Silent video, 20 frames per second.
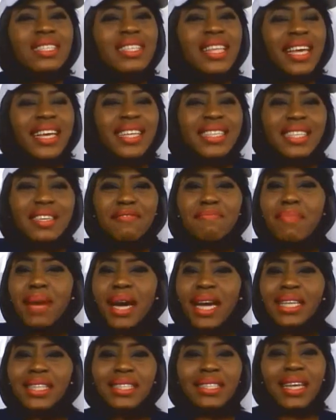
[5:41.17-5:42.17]
negative
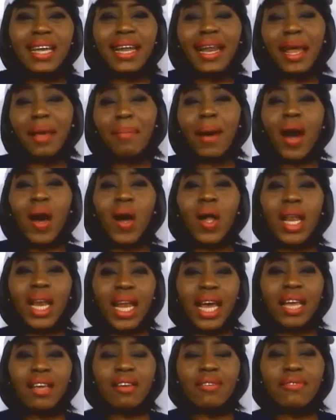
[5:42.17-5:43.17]
mindset about
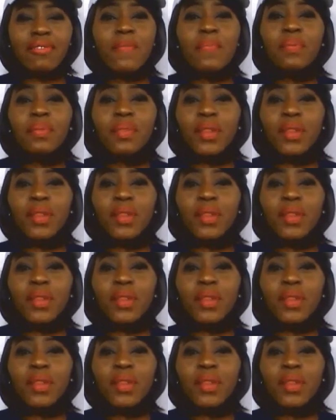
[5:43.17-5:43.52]
life.